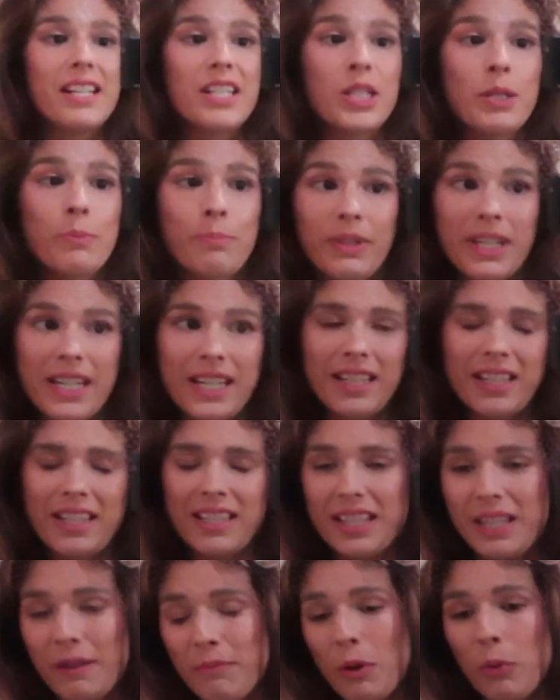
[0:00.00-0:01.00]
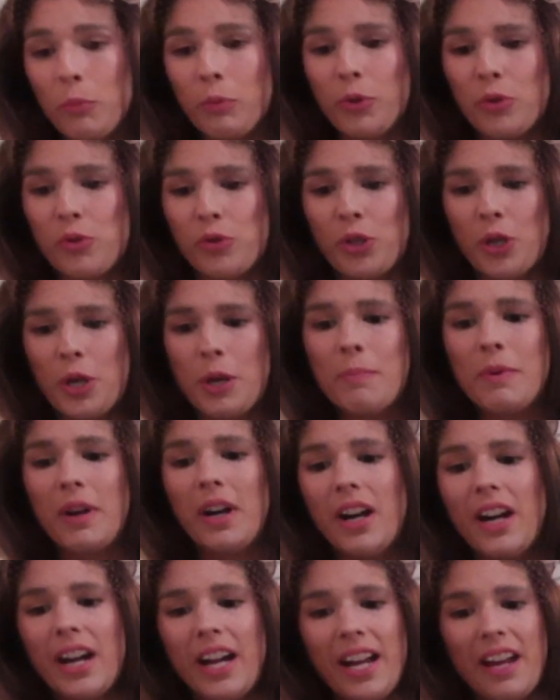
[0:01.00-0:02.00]
spring-summer wardrobe,
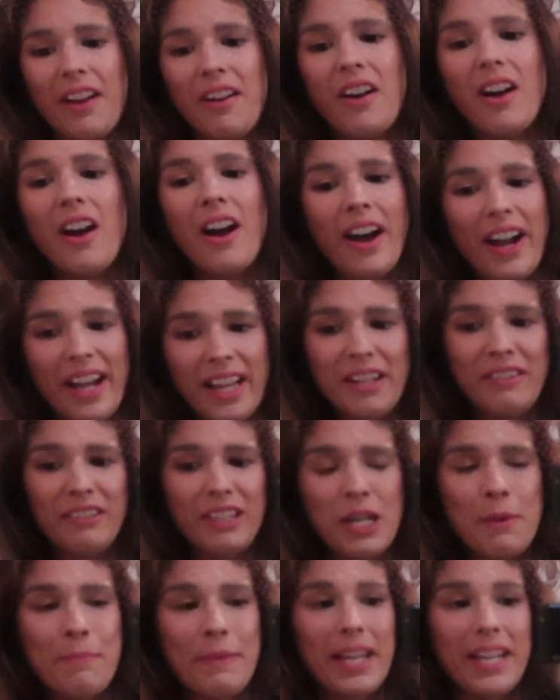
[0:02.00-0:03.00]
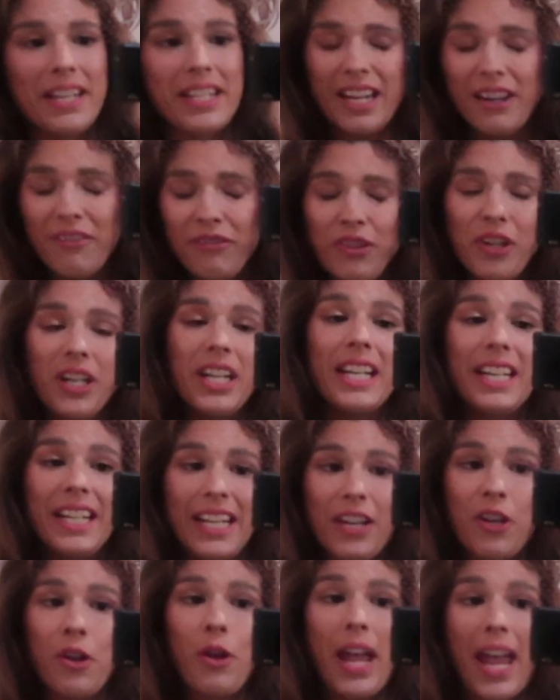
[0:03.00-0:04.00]
I highly recommend, if you can
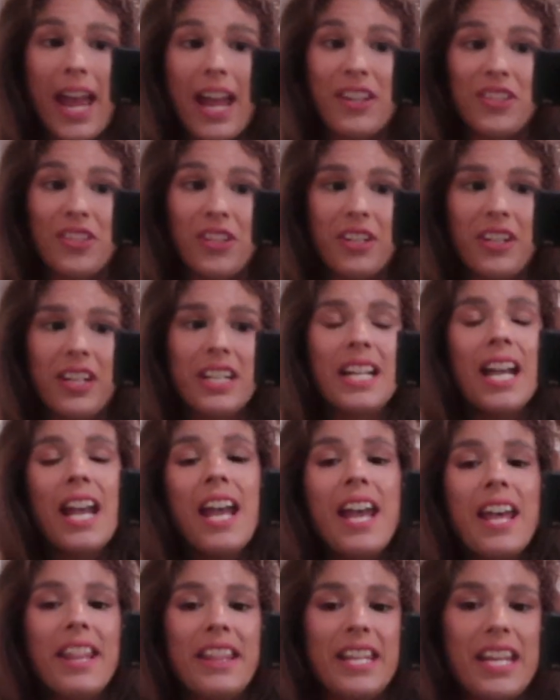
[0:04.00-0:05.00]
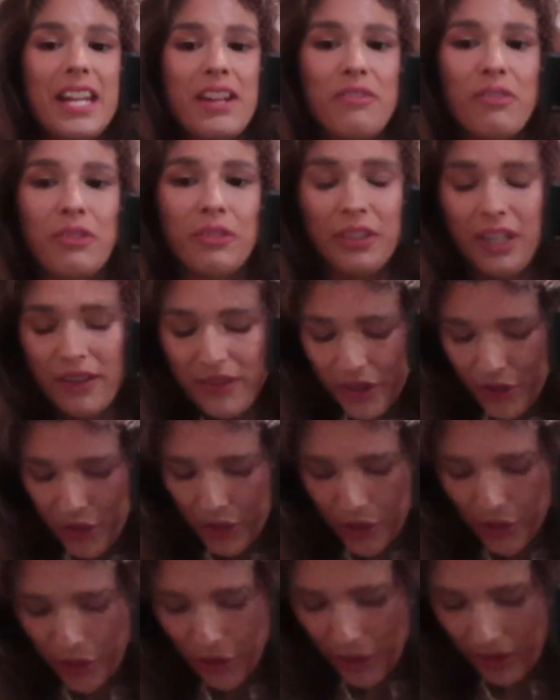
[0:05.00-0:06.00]
get your hands on it, the
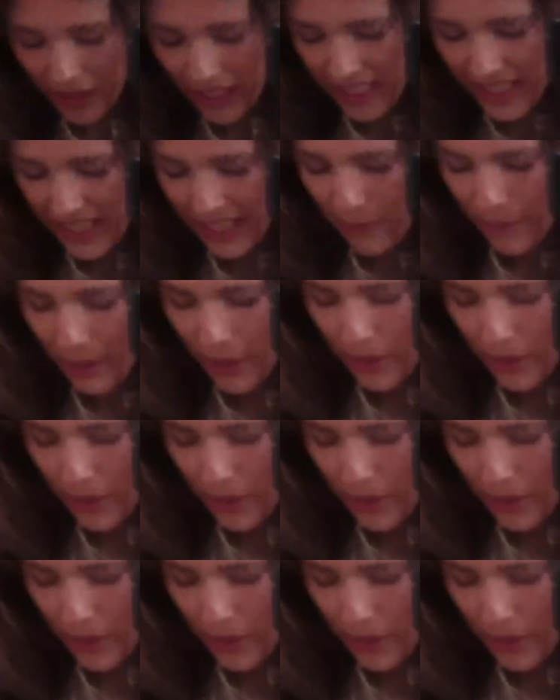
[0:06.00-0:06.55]
Forevernew, let's see what